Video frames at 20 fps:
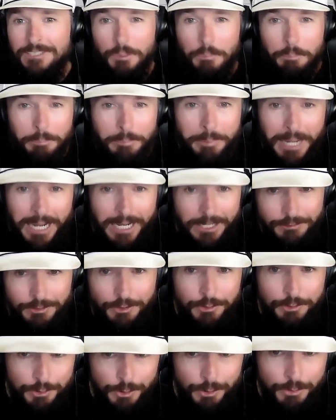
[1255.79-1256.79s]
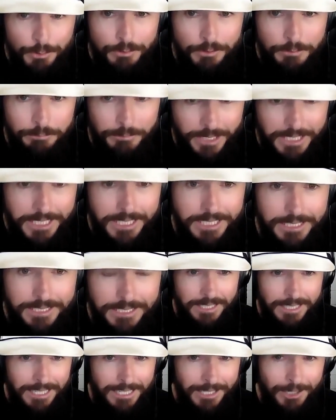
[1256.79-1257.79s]
about the truth of money,
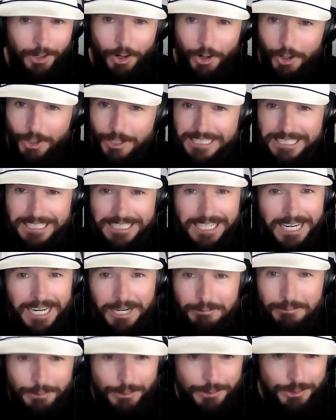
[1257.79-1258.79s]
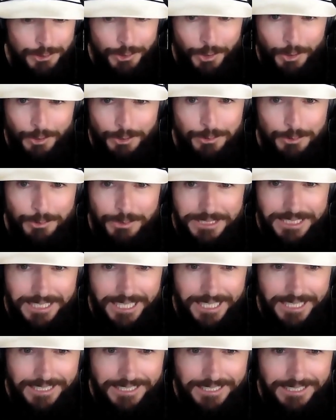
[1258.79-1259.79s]
it hardly ever starts with
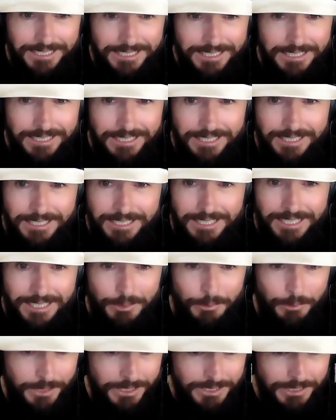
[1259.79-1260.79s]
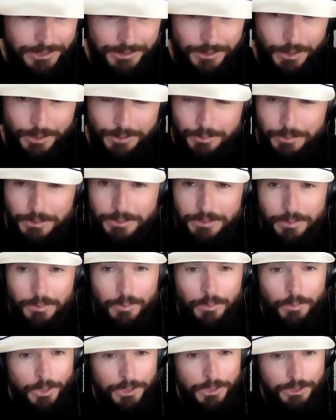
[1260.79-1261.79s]
that. It really starts with,
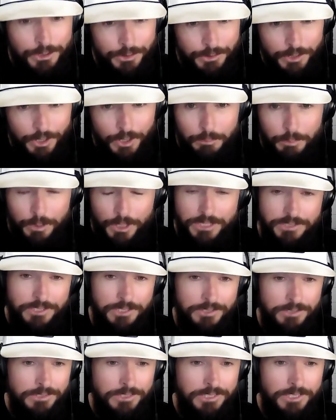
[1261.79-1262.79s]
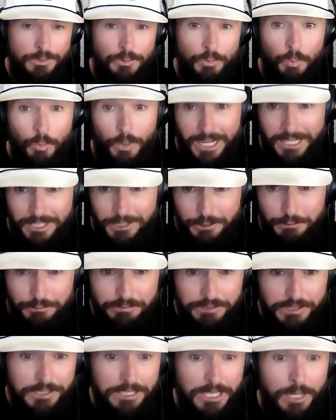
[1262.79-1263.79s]
what's your thought process on this? Why do you
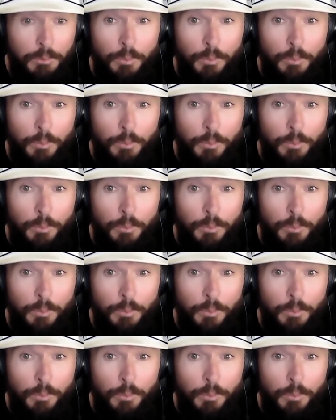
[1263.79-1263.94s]
feel that